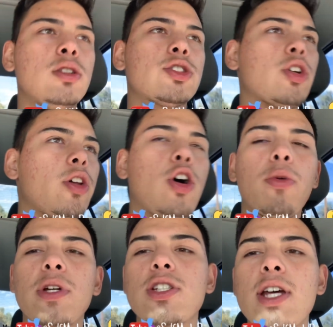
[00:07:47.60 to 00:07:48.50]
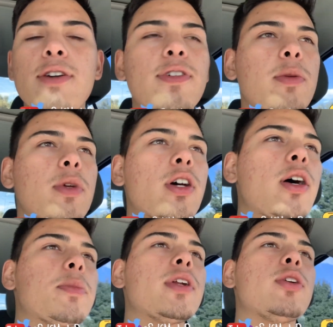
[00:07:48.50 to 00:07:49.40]
So the homie Jeff hit me
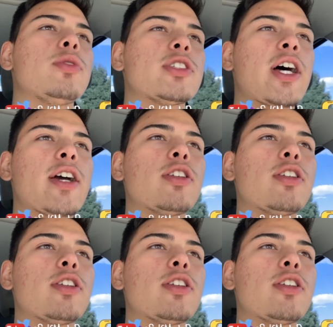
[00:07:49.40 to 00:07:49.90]
up and he was like,